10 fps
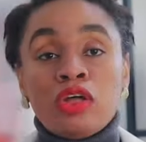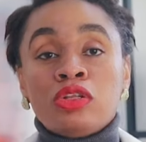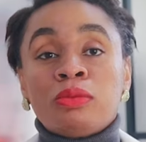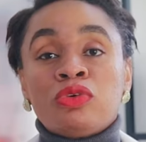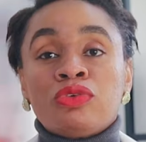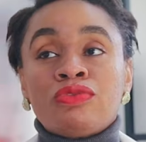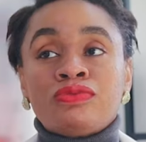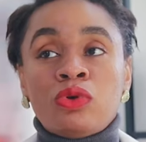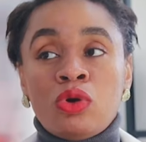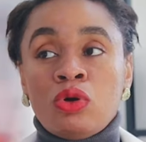Number
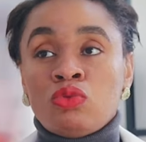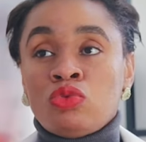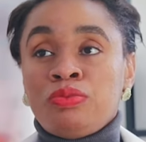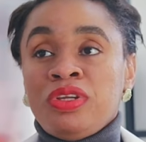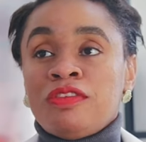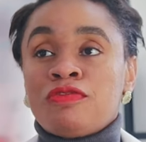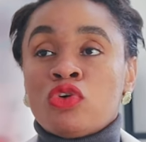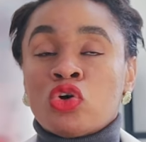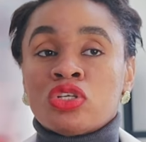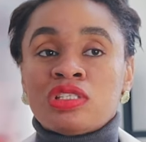four will be
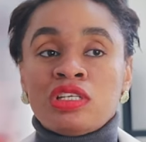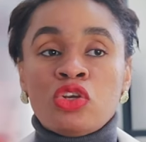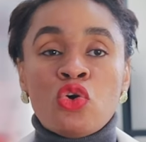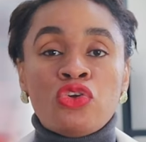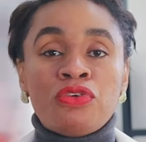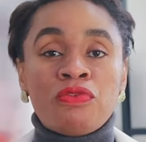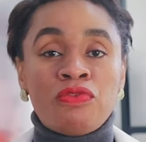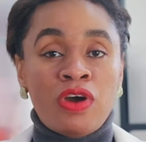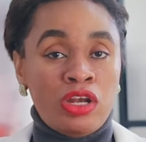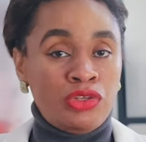focusing on
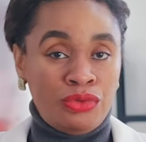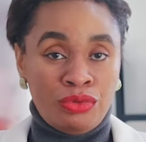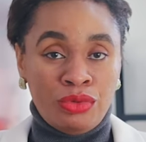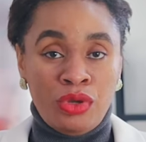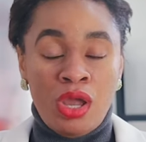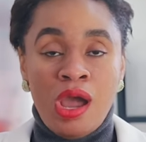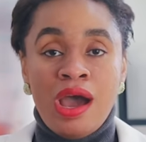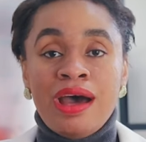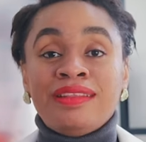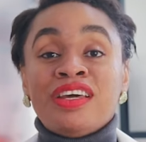value
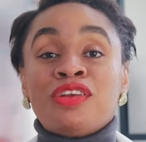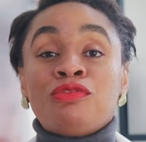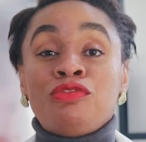and then